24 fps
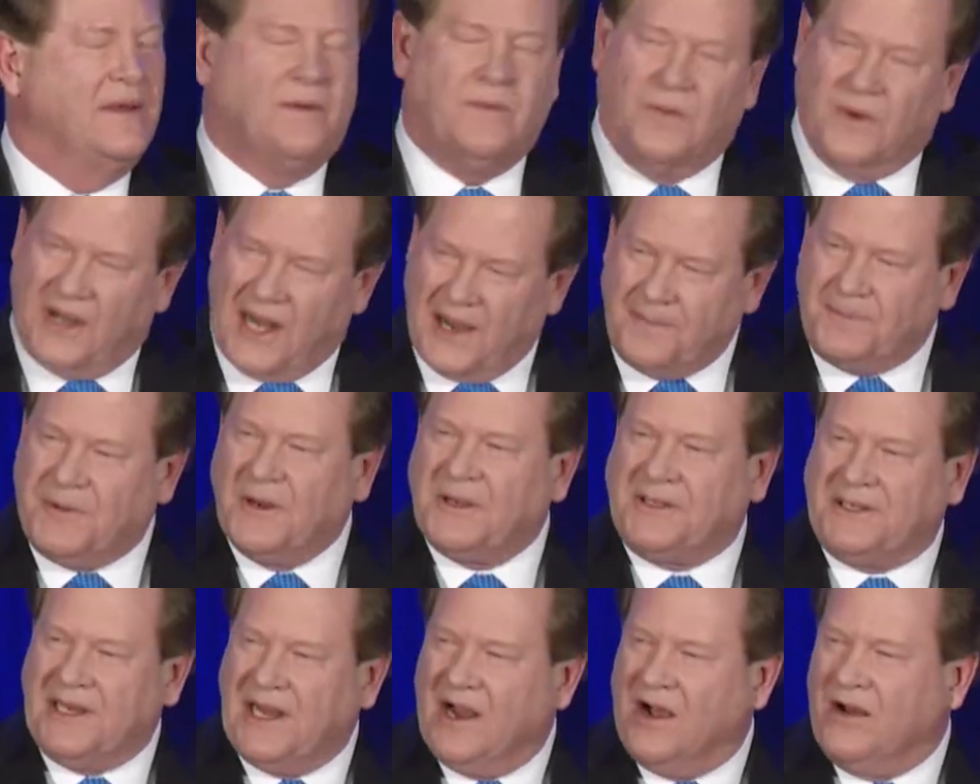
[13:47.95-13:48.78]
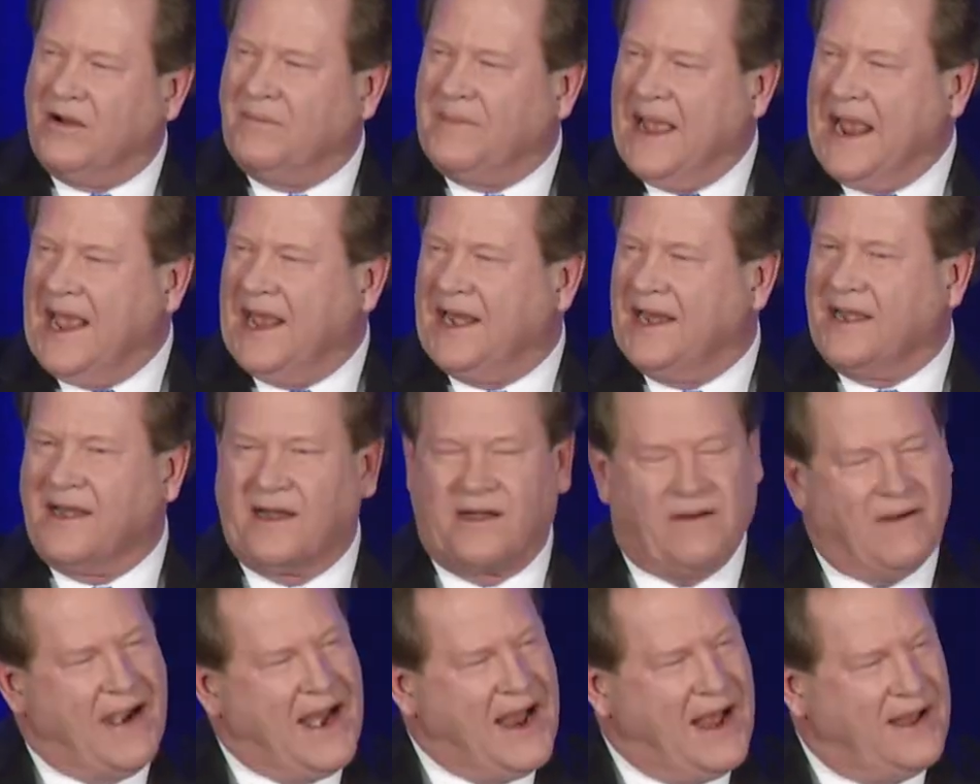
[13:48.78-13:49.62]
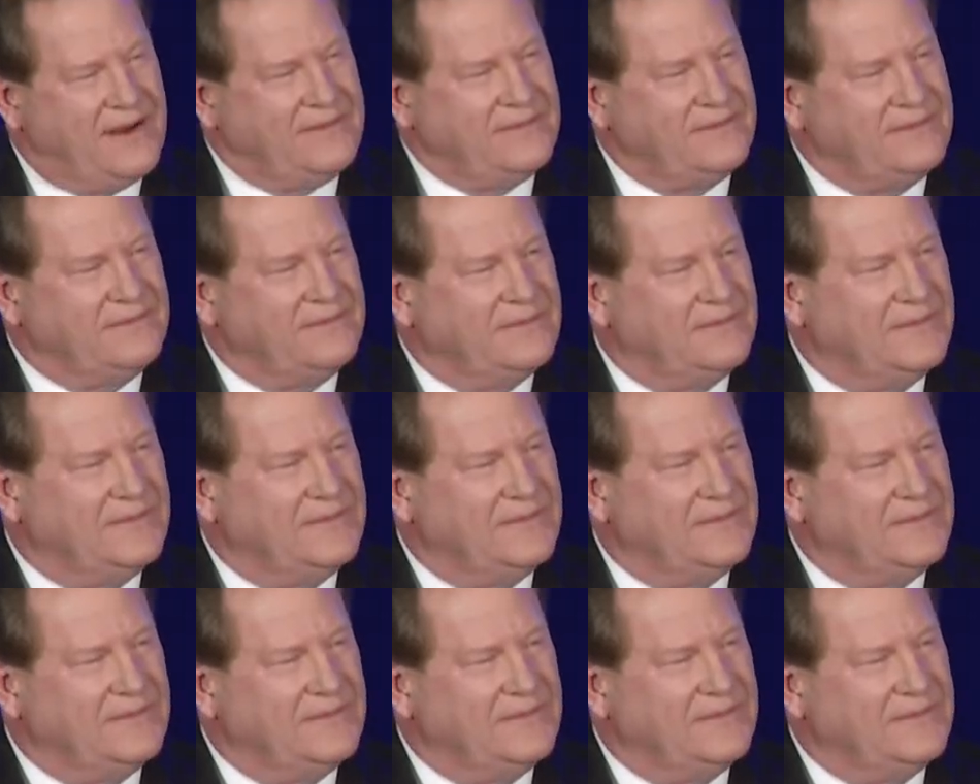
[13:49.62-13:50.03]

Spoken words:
When they put the old man in the ground,